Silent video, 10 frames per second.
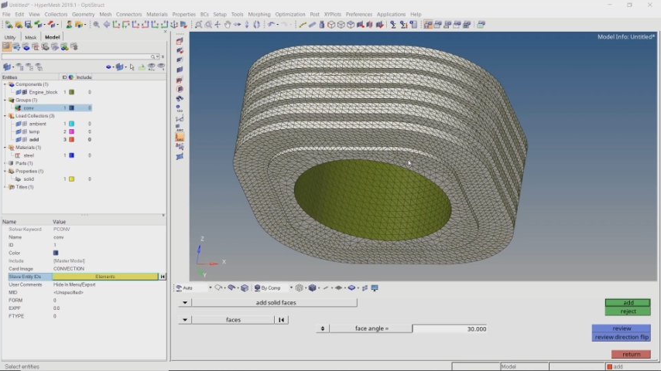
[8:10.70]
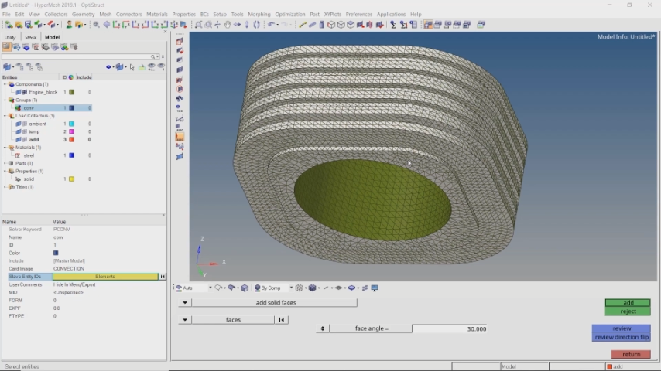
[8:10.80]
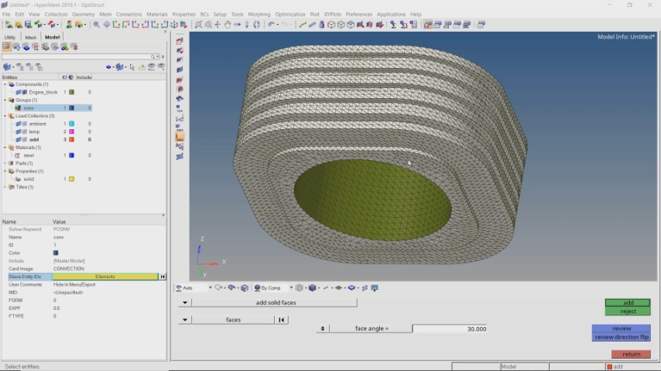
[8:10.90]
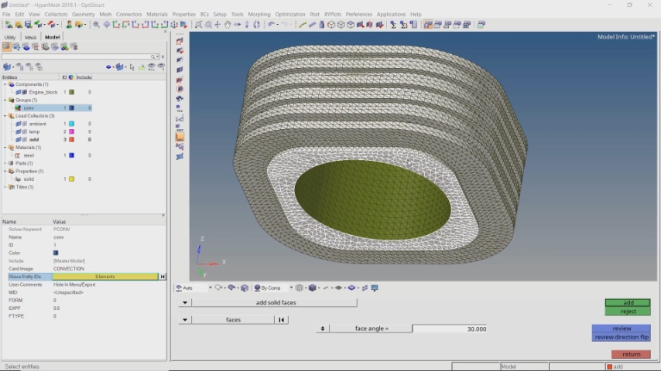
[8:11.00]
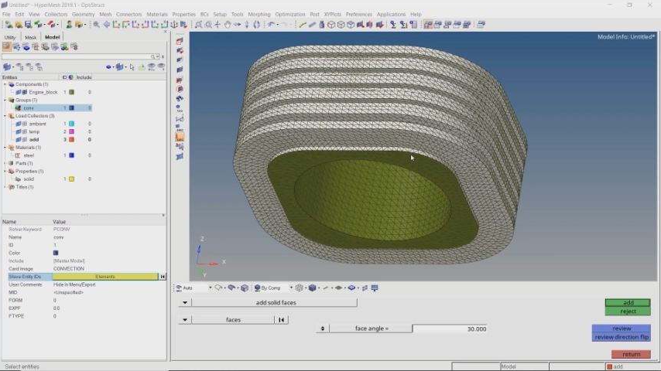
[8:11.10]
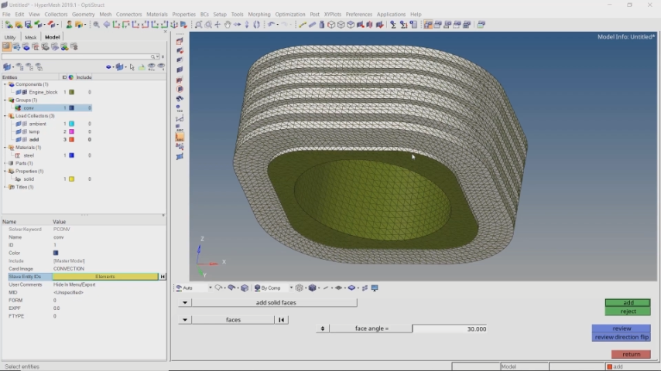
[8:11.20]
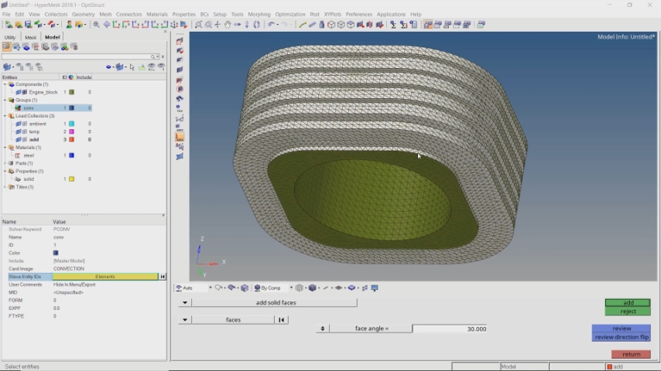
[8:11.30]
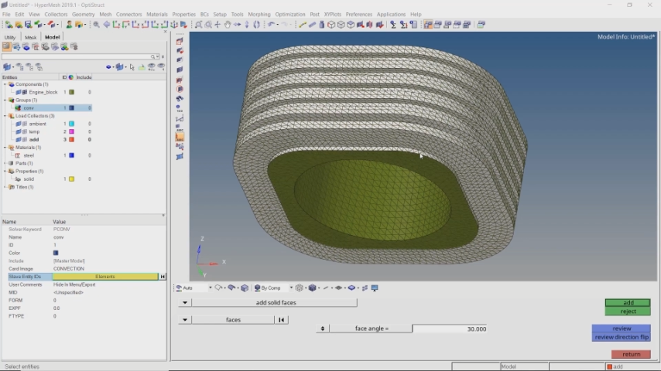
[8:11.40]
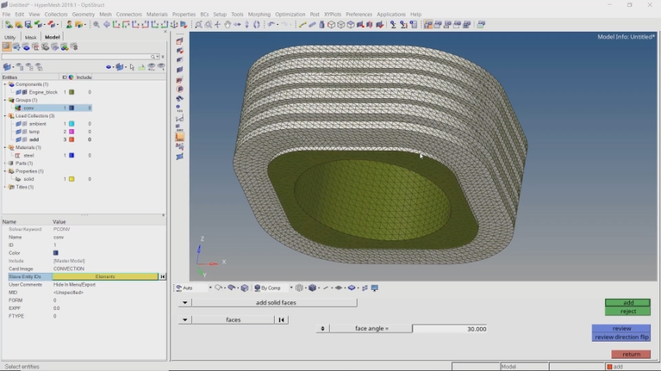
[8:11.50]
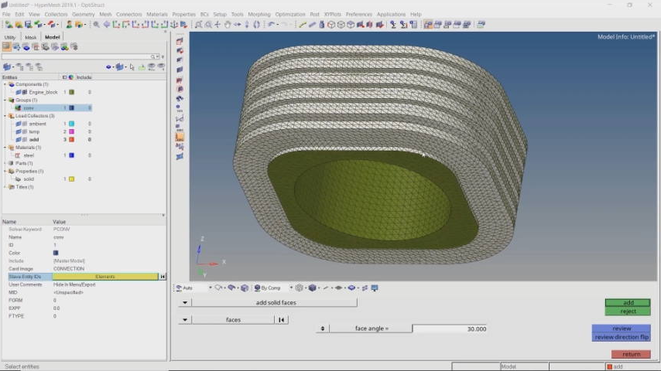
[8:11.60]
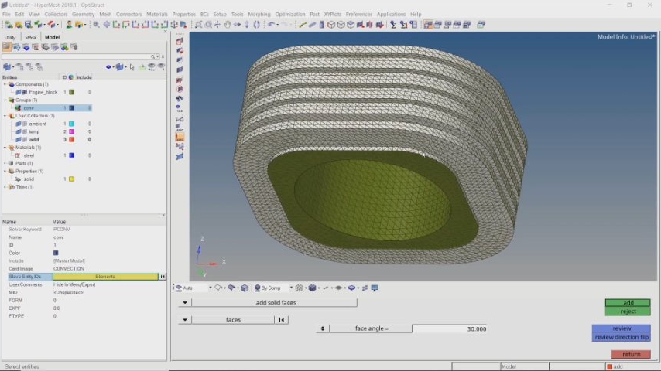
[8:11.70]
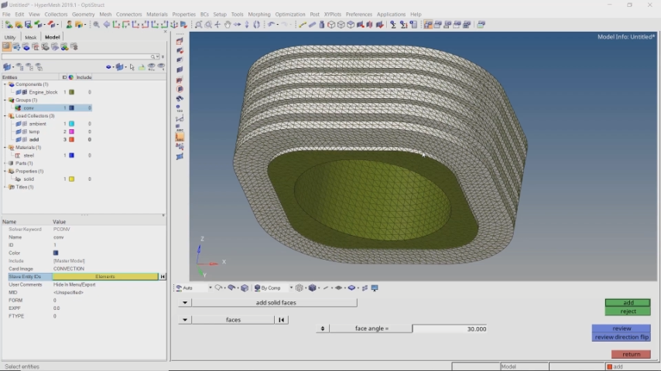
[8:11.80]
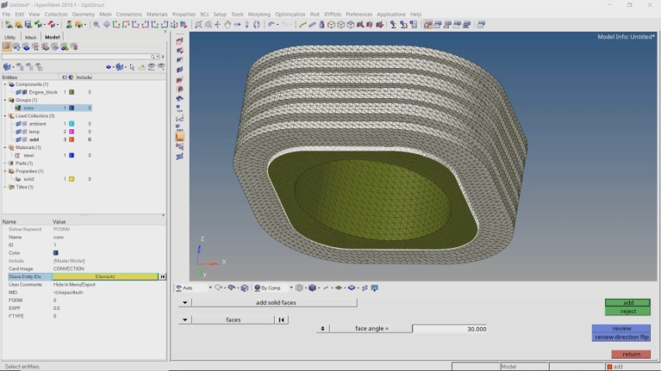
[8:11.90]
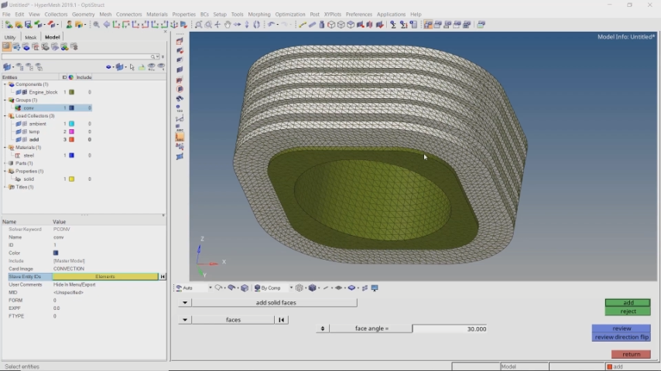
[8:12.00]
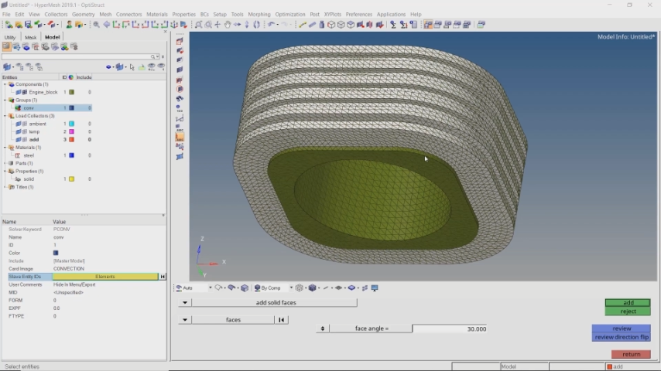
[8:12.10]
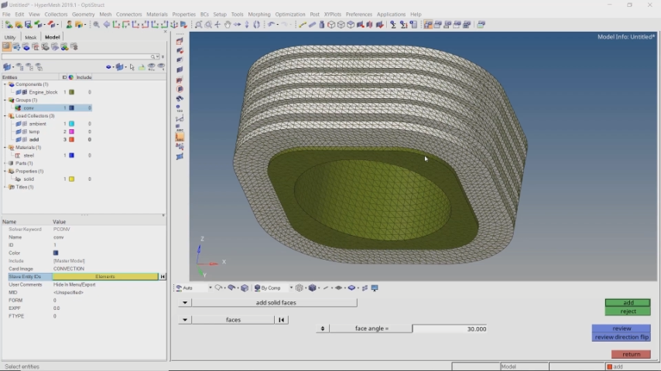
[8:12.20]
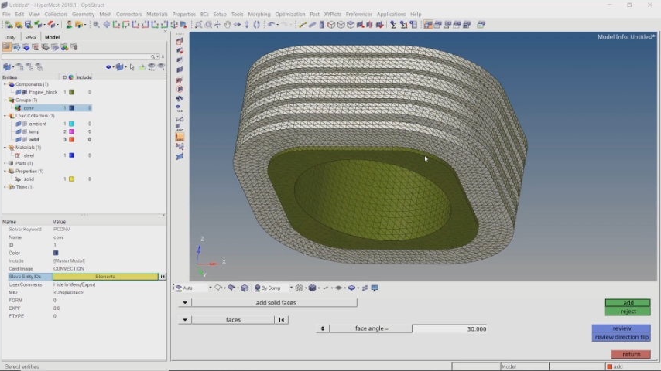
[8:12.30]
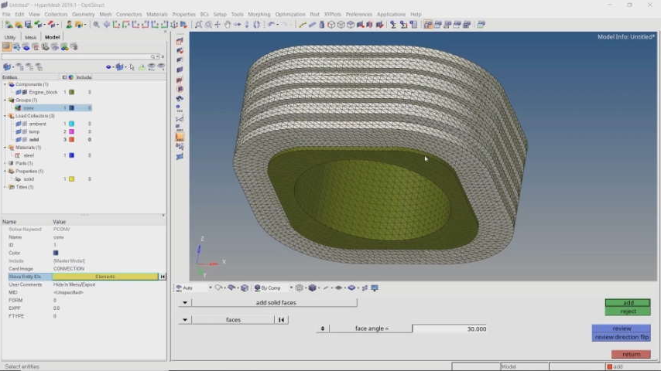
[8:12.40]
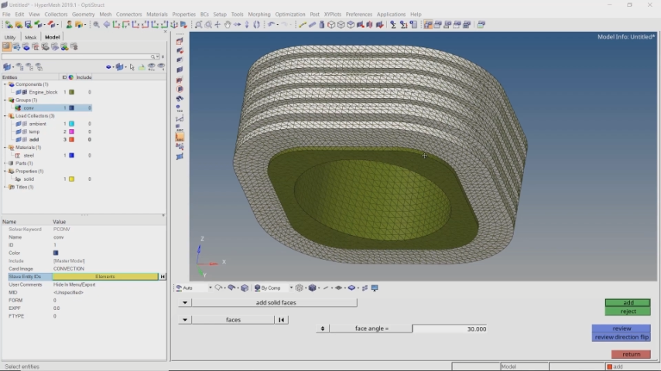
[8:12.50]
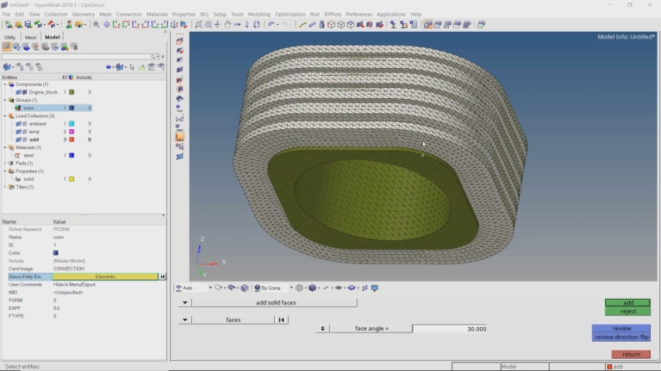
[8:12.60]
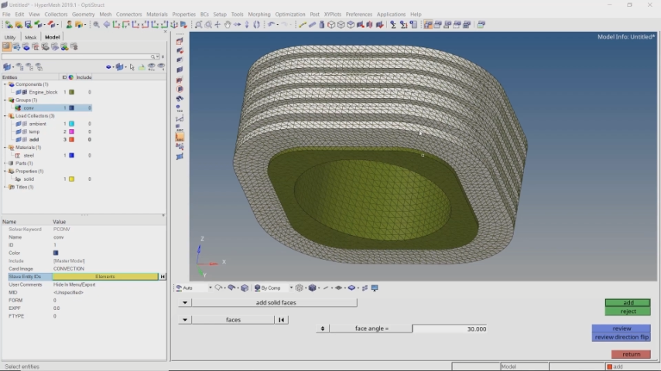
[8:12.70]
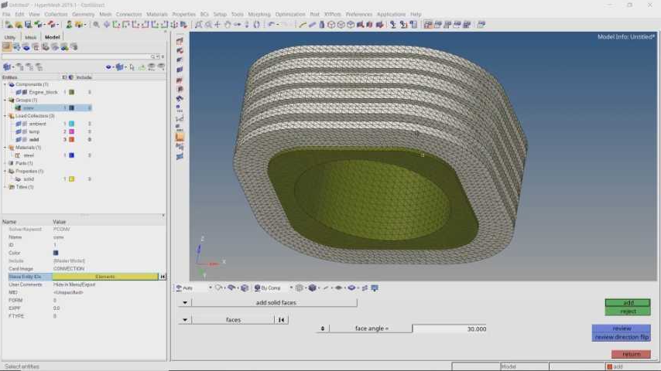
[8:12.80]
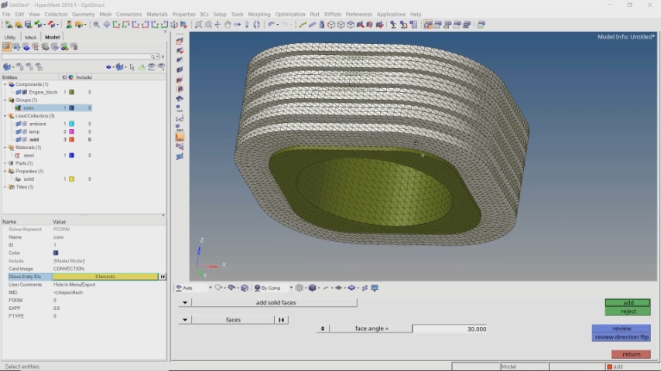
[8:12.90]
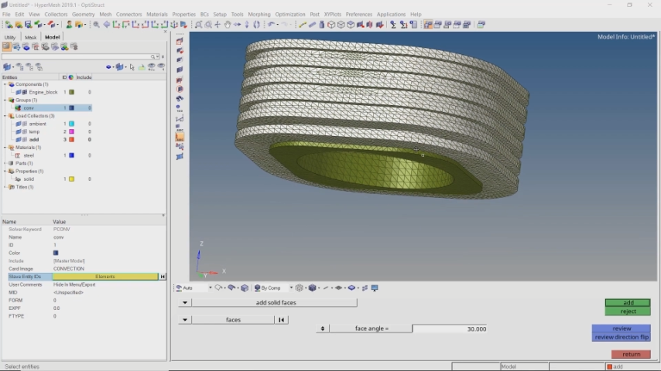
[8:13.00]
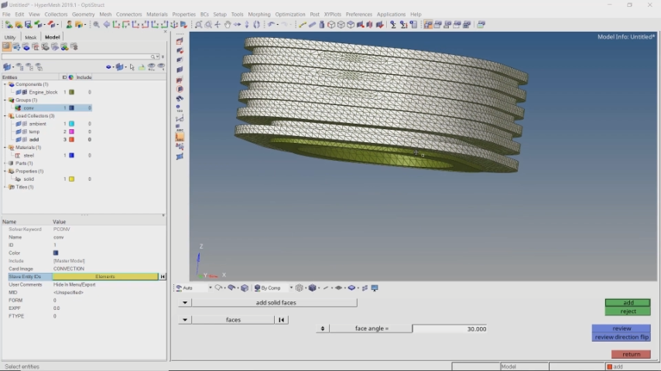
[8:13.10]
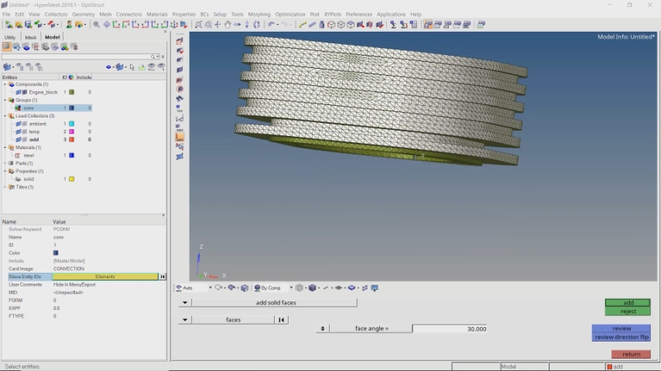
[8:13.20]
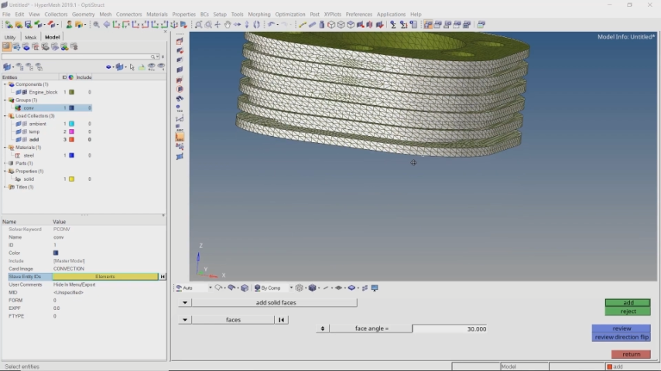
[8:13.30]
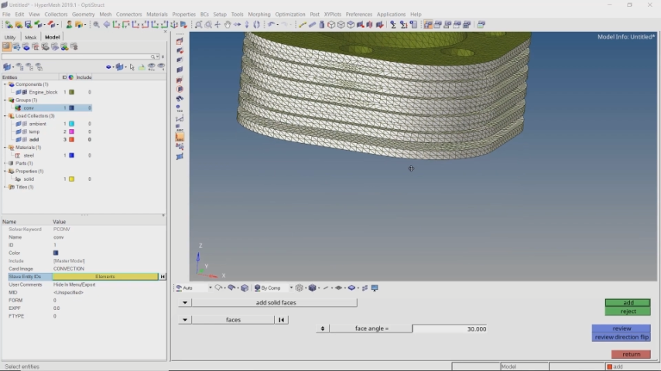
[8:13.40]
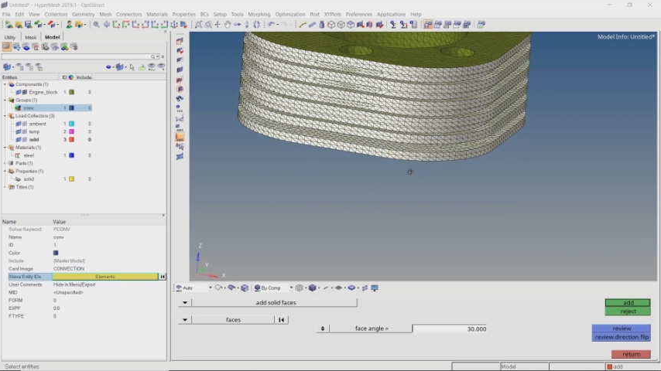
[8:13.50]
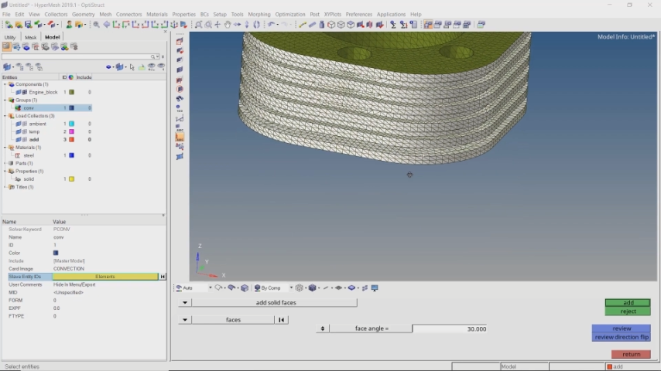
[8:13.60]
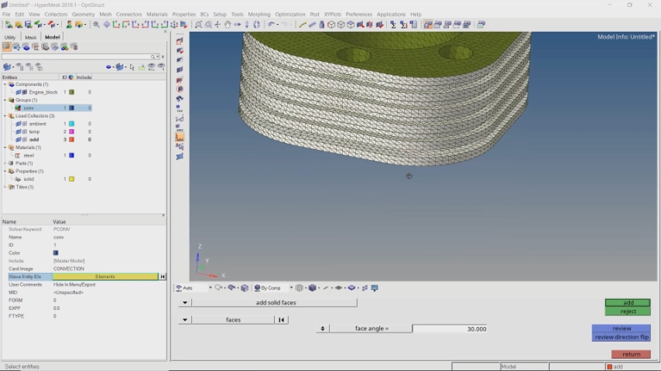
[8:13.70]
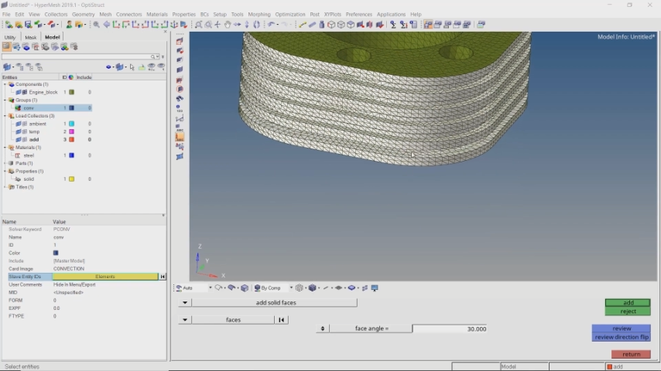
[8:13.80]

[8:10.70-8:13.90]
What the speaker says: No face is visible, so there are no lips to read.